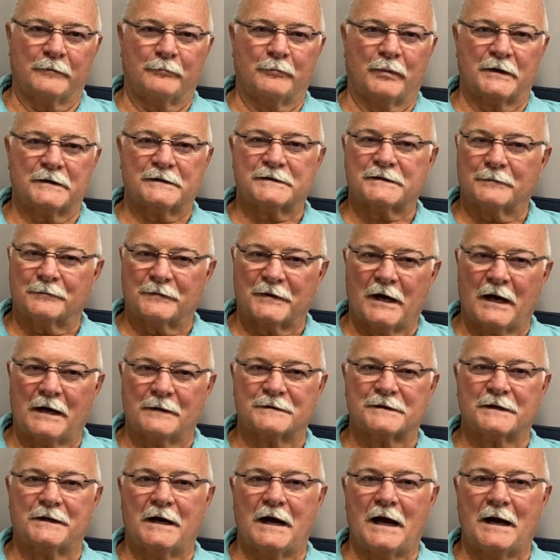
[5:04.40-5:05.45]
but
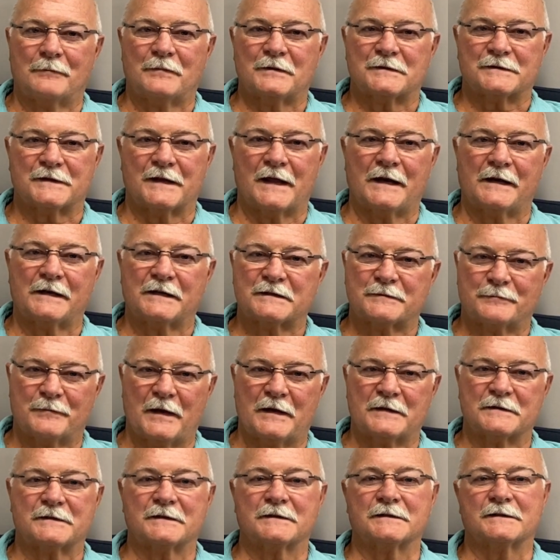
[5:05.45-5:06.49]
sometimes it happens that
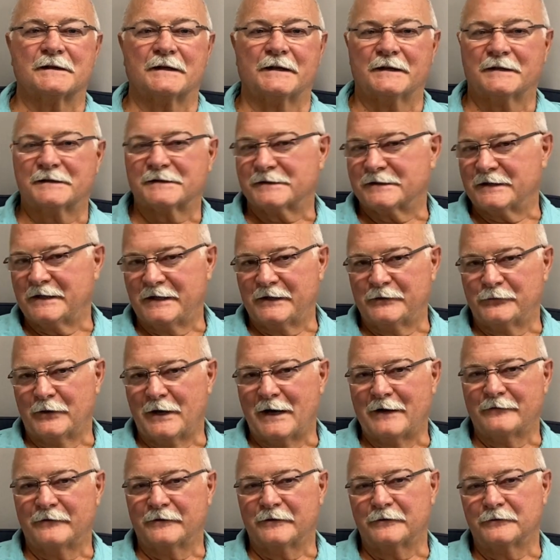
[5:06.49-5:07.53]
expenses exceed
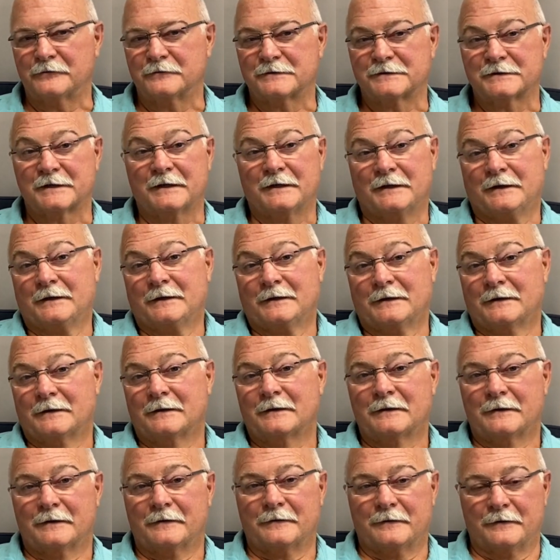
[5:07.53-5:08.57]
revenues.
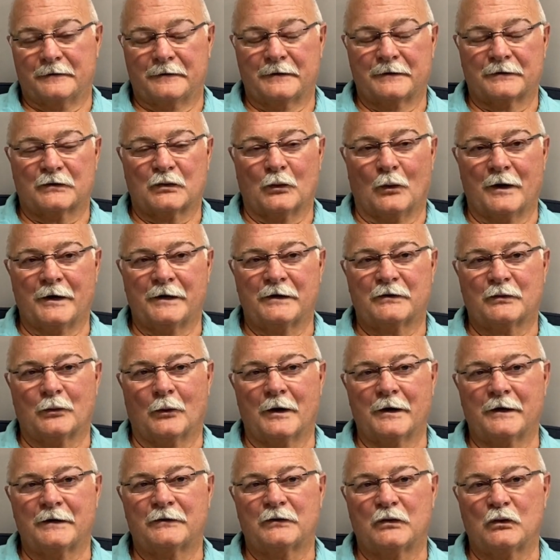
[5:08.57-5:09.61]
In
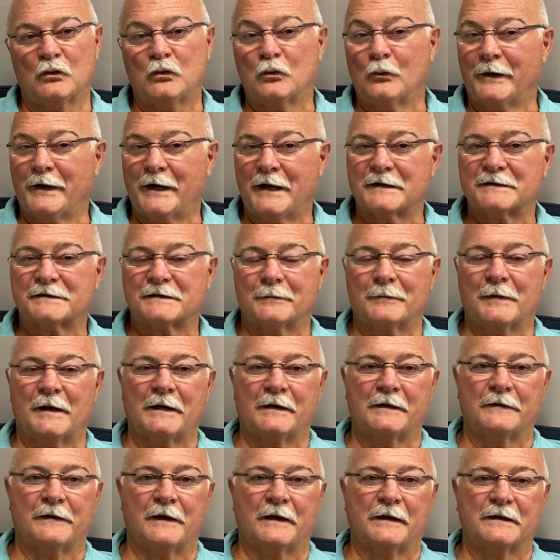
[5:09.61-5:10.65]
2022, we
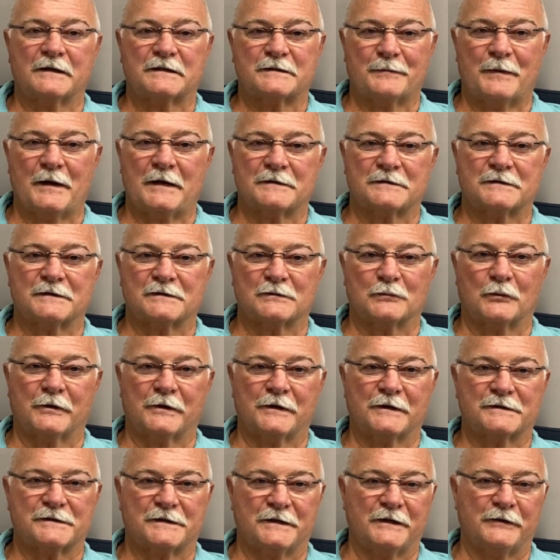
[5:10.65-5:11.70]
estimated that expenses would
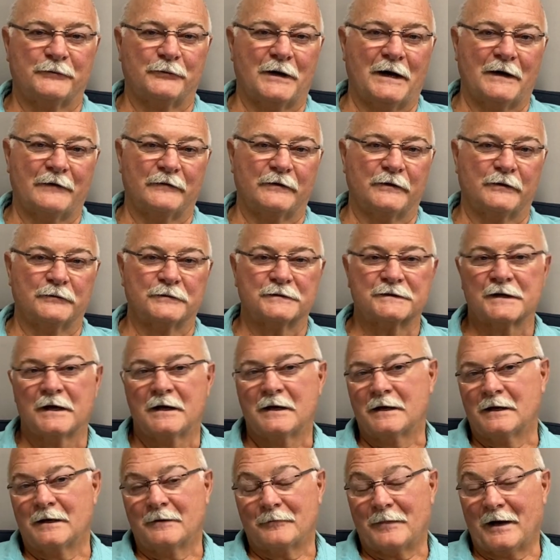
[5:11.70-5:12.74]
exceed revenues
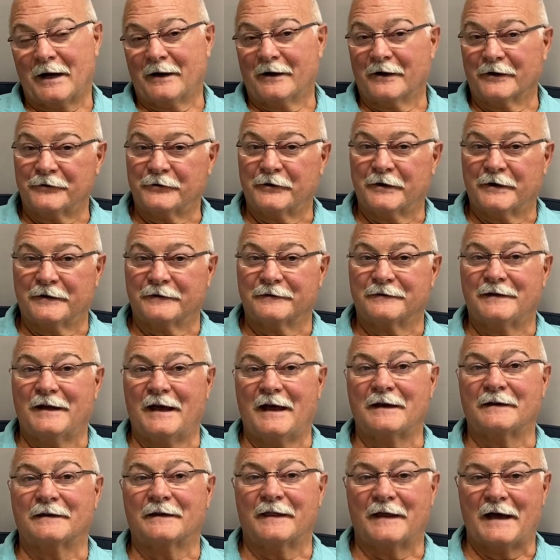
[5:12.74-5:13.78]
by
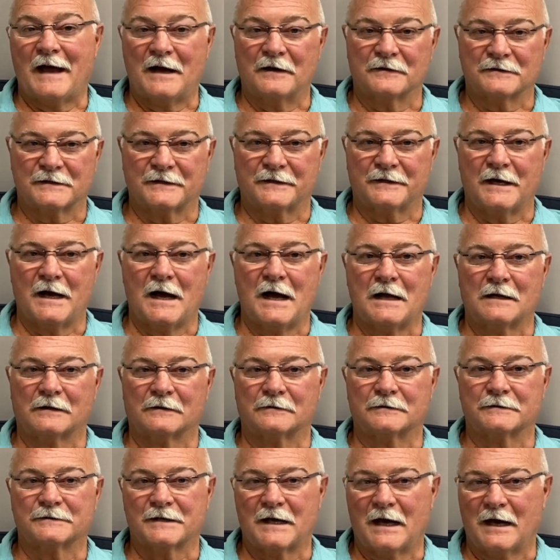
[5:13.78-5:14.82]

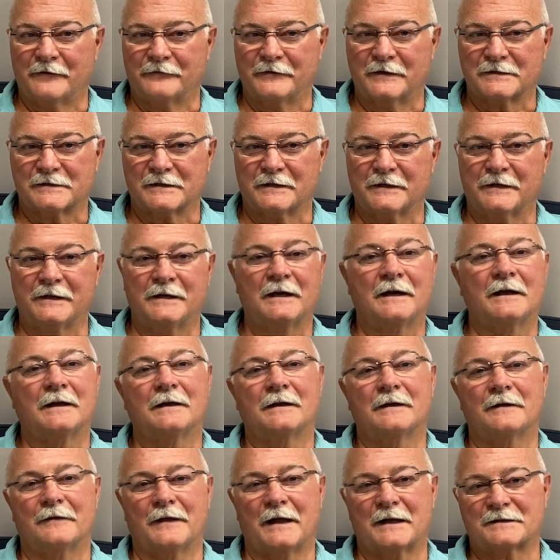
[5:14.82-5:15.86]
$110,000. Obviously,
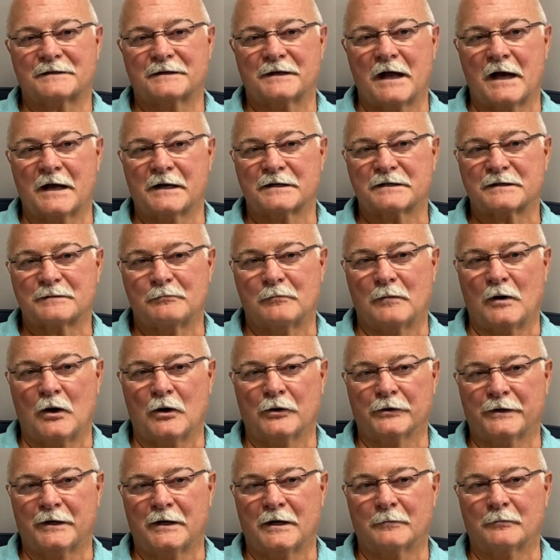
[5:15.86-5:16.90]
that's not a small
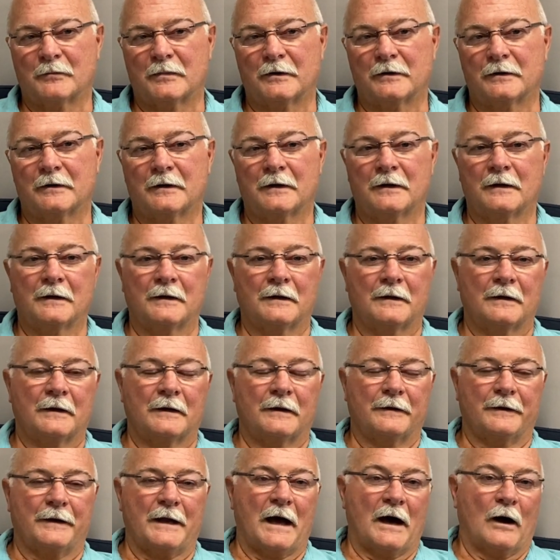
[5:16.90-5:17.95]
number.
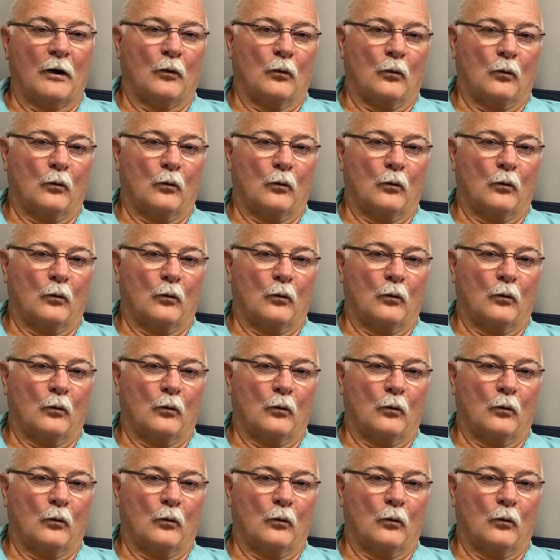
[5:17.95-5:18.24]
Now,